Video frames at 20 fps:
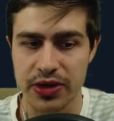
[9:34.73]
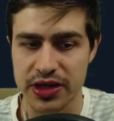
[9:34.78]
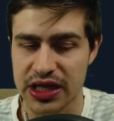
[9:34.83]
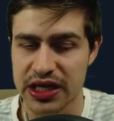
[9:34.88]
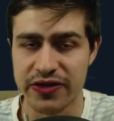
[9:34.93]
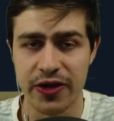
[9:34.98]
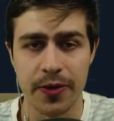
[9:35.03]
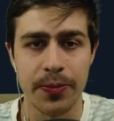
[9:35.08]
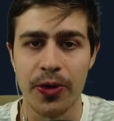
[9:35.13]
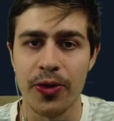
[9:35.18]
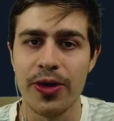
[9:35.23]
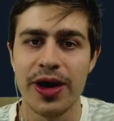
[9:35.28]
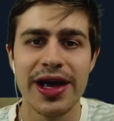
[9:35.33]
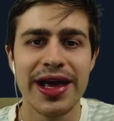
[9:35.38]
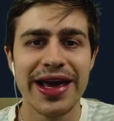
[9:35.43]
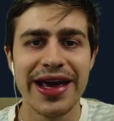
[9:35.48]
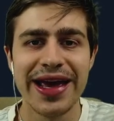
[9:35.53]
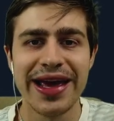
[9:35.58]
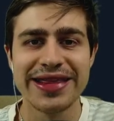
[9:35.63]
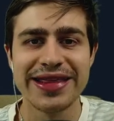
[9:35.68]
Liverpool,
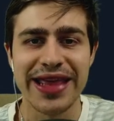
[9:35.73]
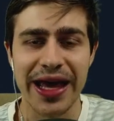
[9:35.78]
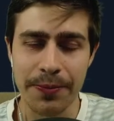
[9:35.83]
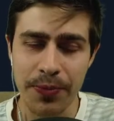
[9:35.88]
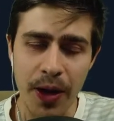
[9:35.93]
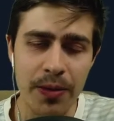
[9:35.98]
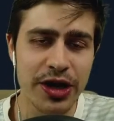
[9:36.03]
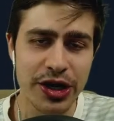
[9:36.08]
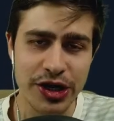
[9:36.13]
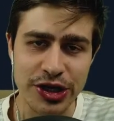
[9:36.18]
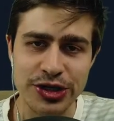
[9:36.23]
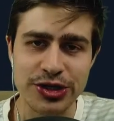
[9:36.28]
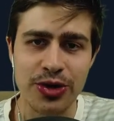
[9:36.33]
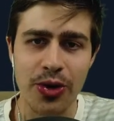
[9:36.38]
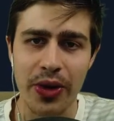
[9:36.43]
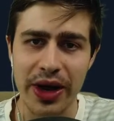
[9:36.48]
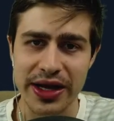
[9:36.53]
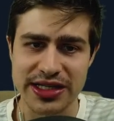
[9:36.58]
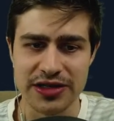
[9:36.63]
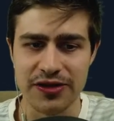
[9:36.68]
they're probably going to score
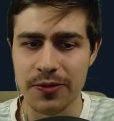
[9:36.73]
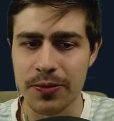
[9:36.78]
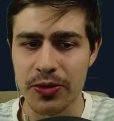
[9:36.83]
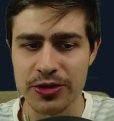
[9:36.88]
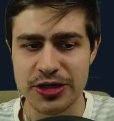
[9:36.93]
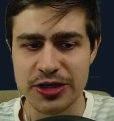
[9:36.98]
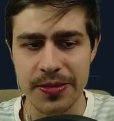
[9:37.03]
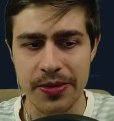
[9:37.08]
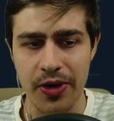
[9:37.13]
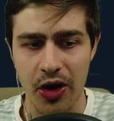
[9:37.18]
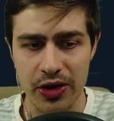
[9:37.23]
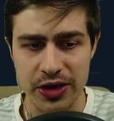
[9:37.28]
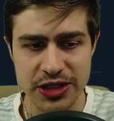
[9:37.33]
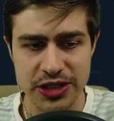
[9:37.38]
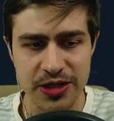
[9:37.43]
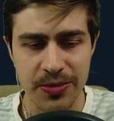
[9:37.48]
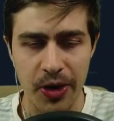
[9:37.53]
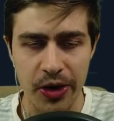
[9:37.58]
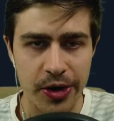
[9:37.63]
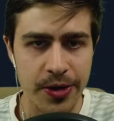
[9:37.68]
against Liverpool, to be honest,
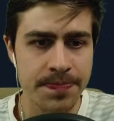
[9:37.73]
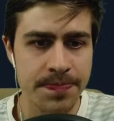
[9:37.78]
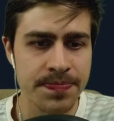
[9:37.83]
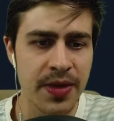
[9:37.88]
tomorrow.